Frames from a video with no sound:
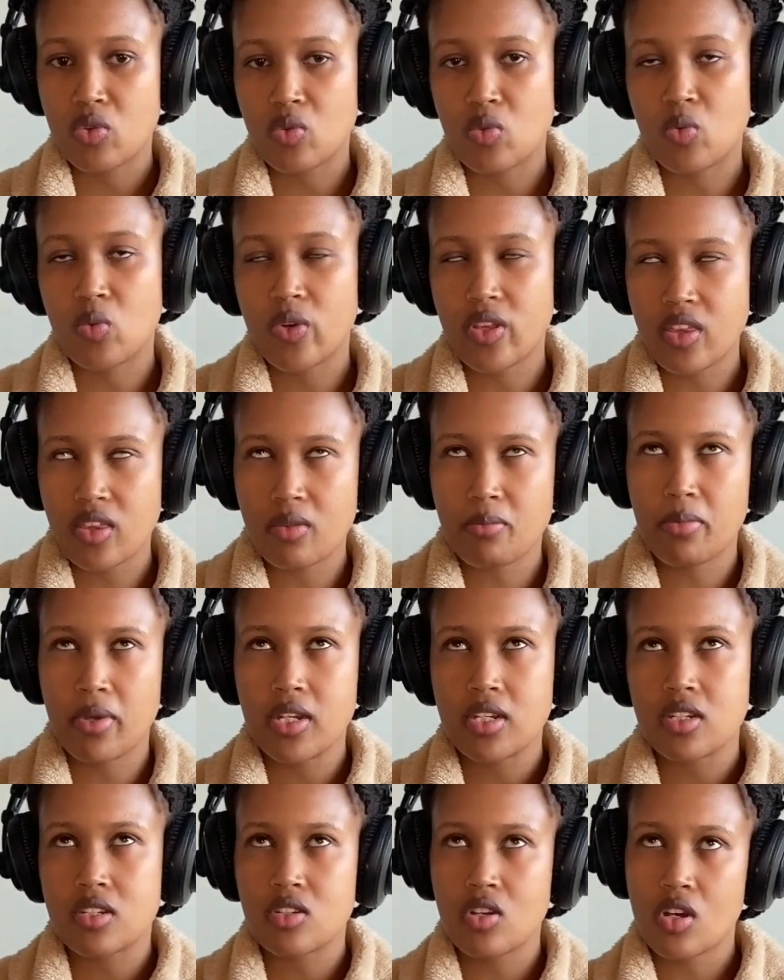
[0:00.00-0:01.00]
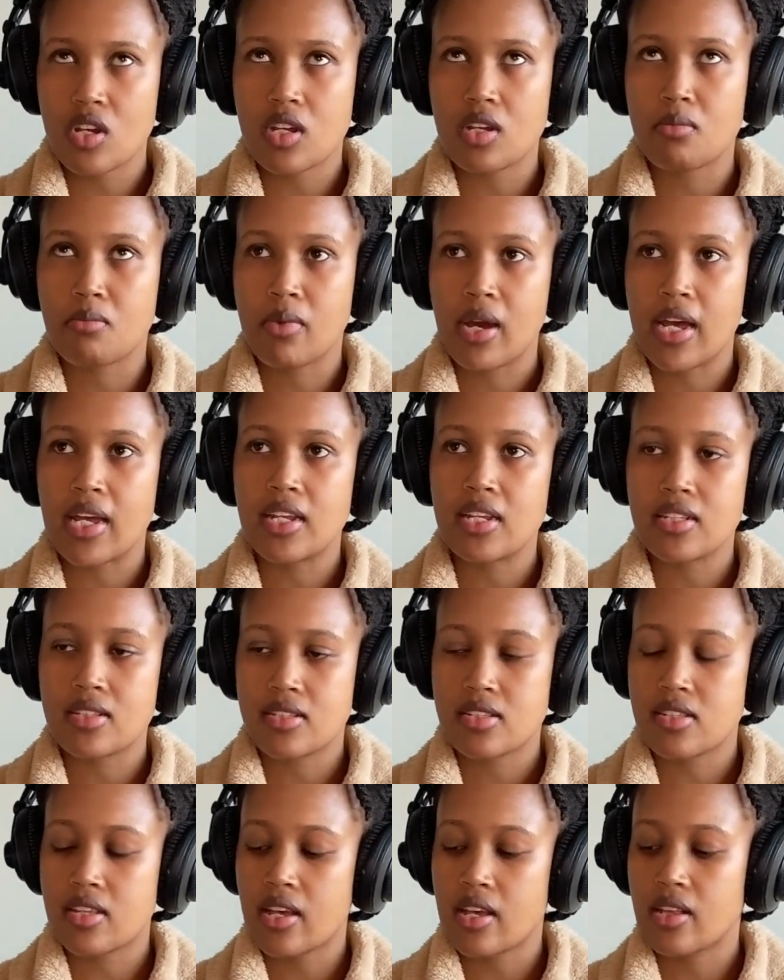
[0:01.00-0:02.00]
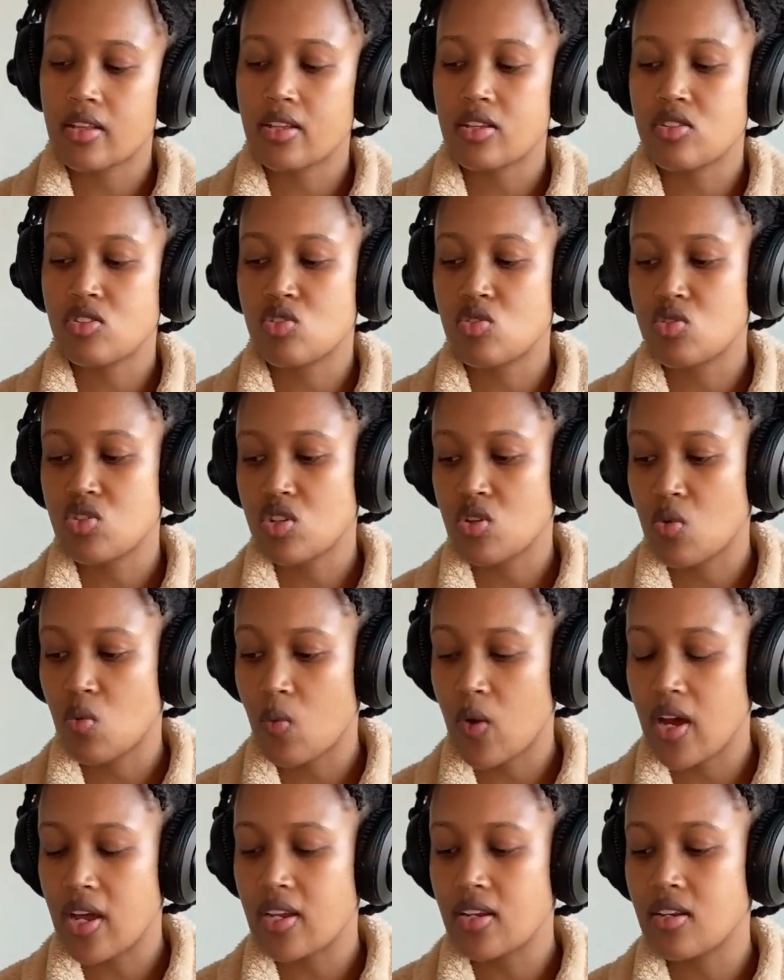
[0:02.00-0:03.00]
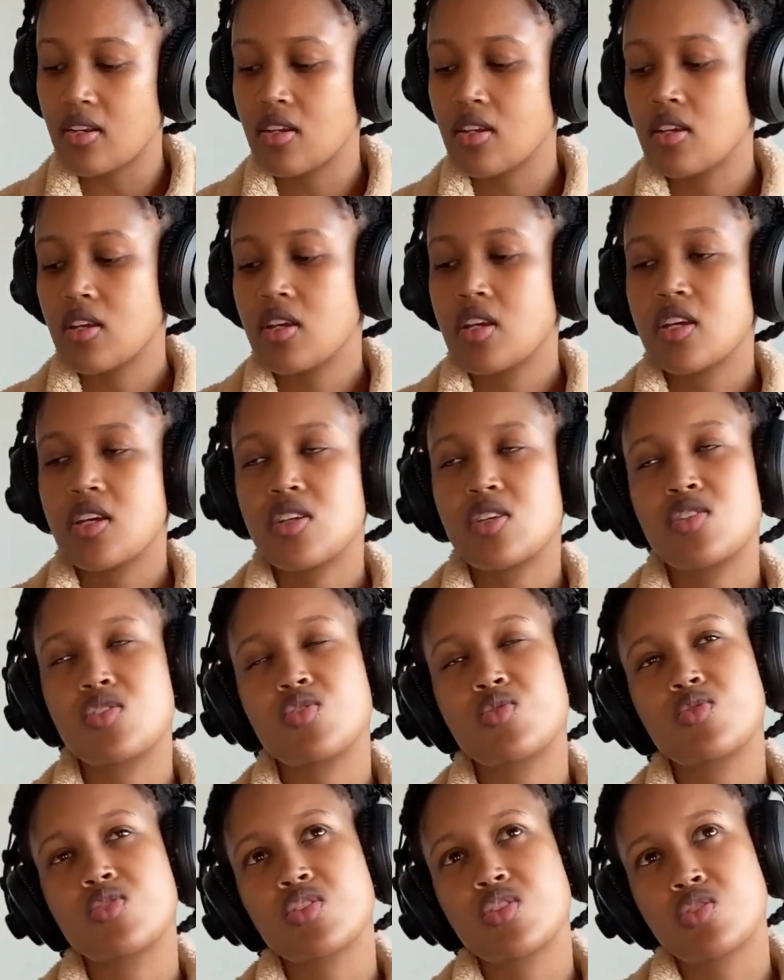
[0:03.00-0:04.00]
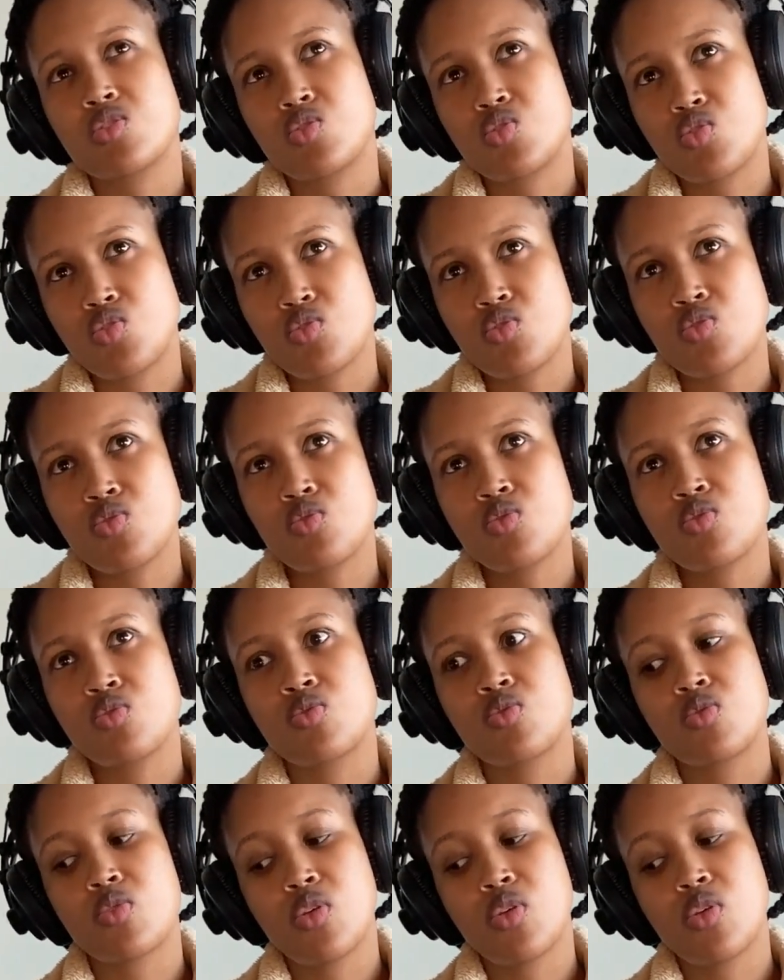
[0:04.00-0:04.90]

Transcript: with the pentatonic minding scale, he's using 1, he's using 2,